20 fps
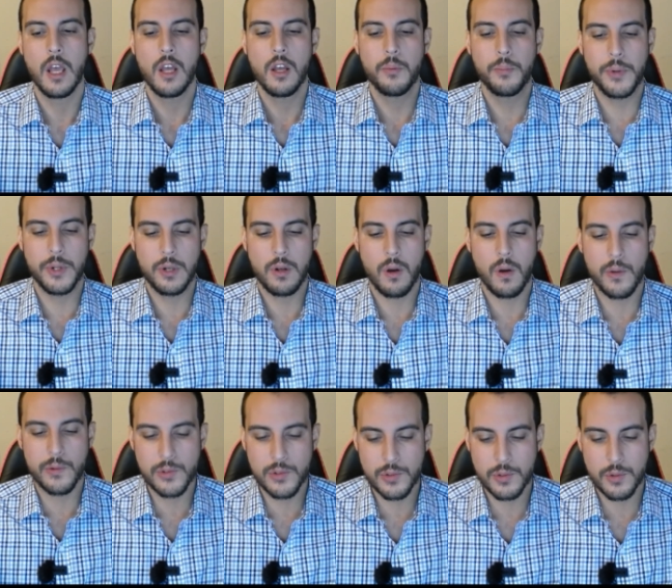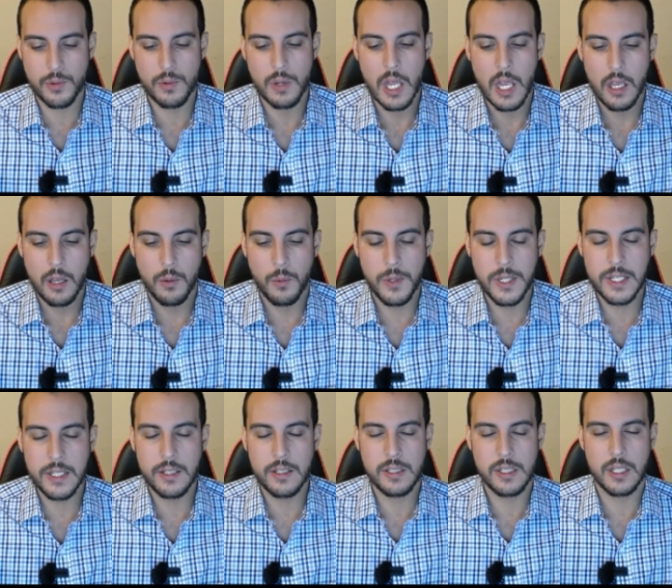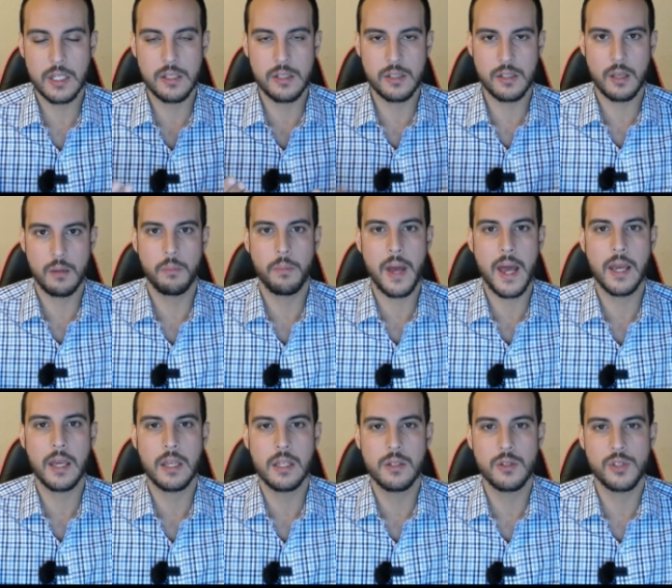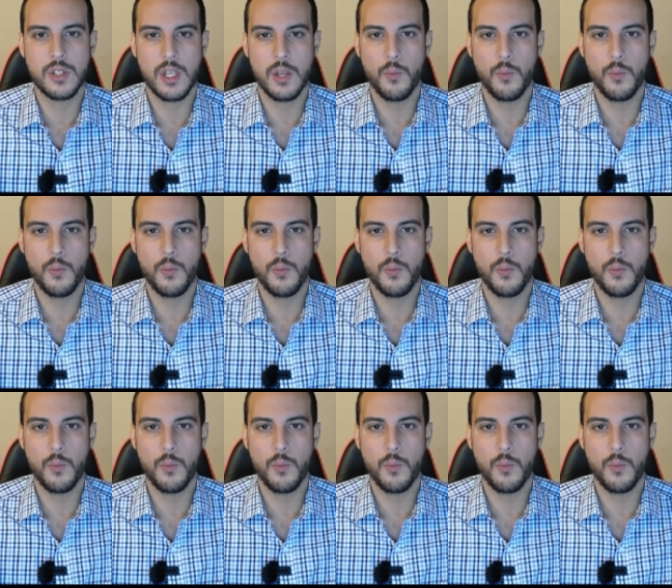But also, we need to take a step back and say,